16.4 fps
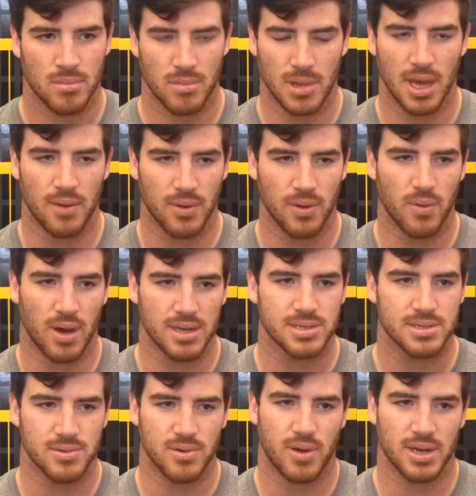Yeah, we
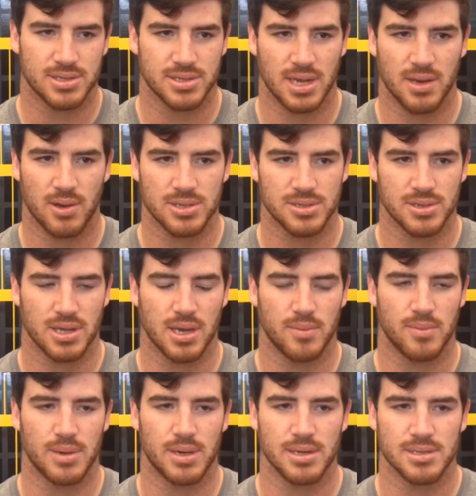watched. I watched a
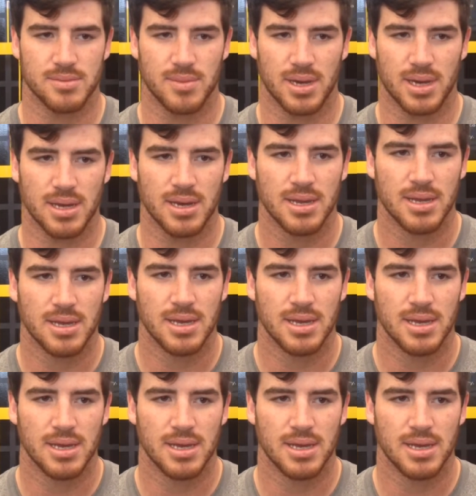couple buddies of mine